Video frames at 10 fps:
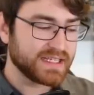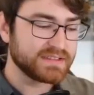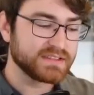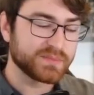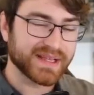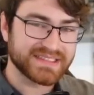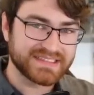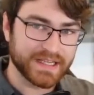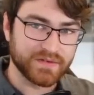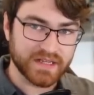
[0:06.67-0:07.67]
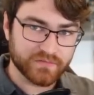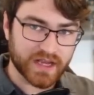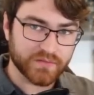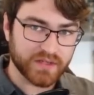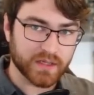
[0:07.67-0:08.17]
nest sits about
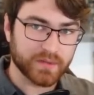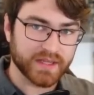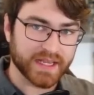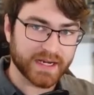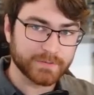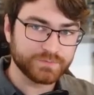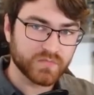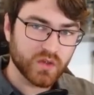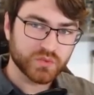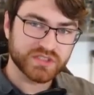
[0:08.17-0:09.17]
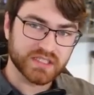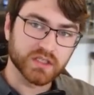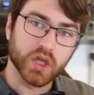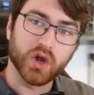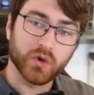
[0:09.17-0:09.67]
75 feet up in the air, which is a
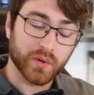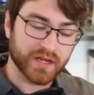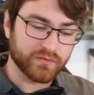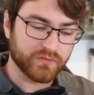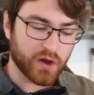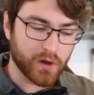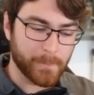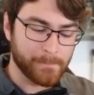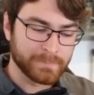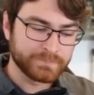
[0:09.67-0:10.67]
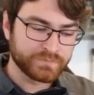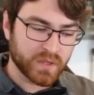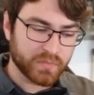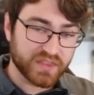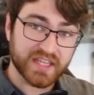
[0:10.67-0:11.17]
long way to fall.
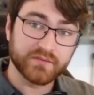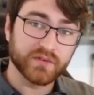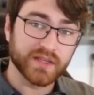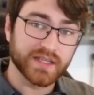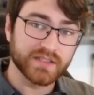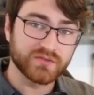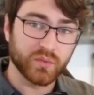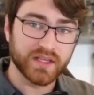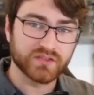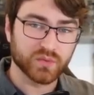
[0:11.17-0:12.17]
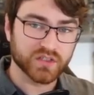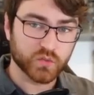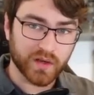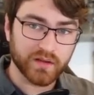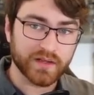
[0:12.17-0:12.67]
But thankfully, his wings
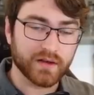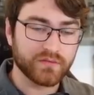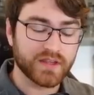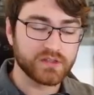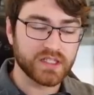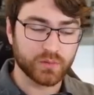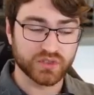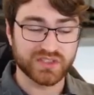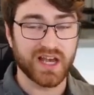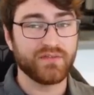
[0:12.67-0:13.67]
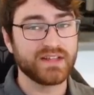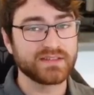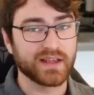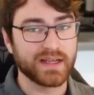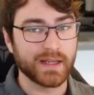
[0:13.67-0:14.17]
worked well enough that he was able to soften his
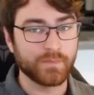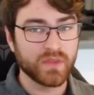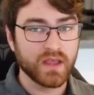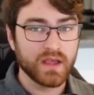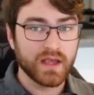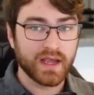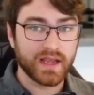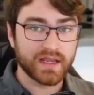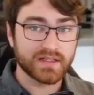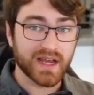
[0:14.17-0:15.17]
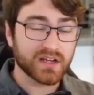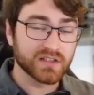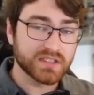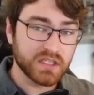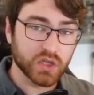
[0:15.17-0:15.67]
landing and not
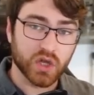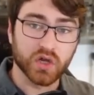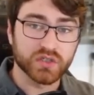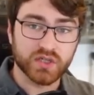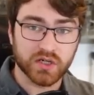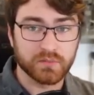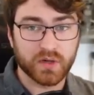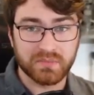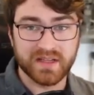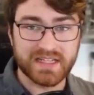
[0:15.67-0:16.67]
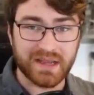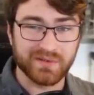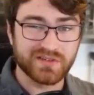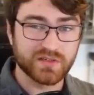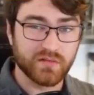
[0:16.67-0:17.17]
cause any long-term permanent
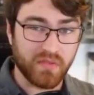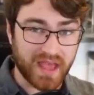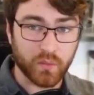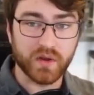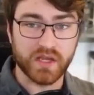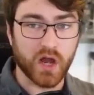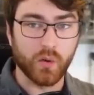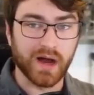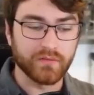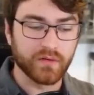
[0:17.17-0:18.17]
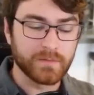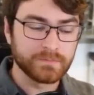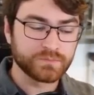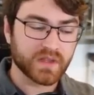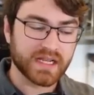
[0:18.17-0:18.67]
damage that we know of.
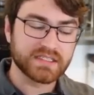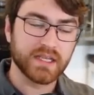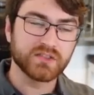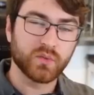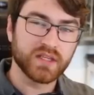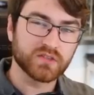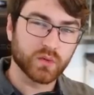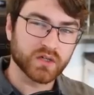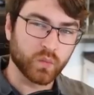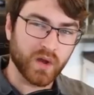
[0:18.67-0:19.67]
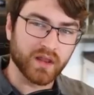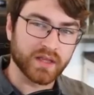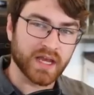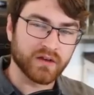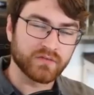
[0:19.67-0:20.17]
And I say his wings worked well
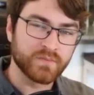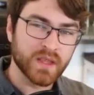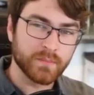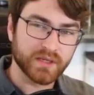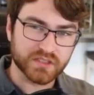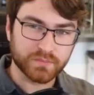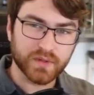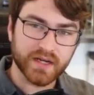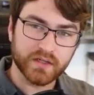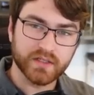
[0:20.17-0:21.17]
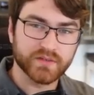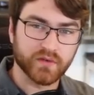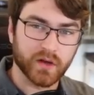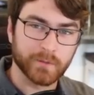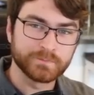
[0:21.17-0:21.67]
enough because prior to this
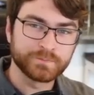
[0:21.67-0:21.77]
fall,